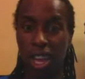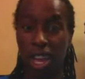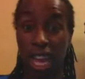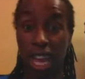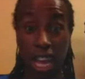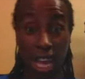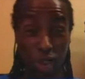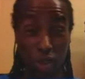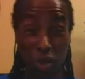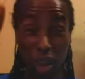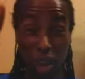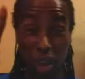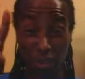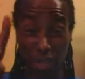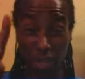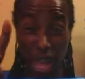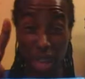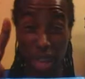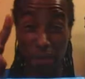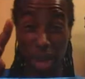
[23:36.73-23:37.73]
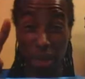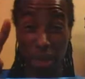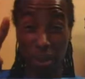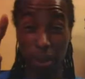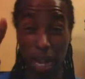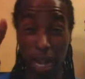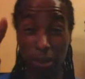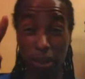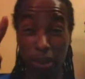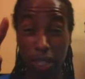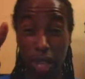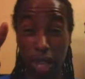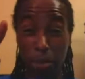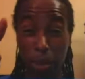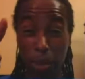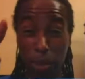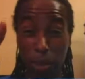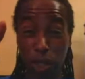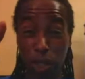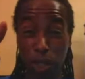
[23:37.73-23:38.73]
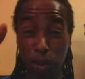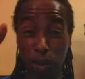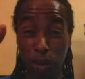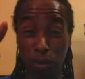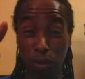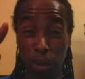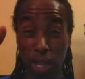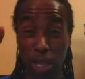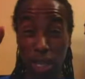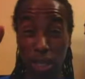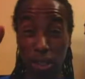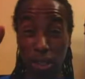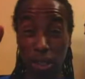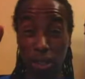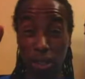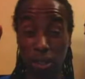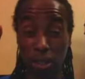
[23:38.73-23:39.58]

And you have that amount of time to tell me what don't means.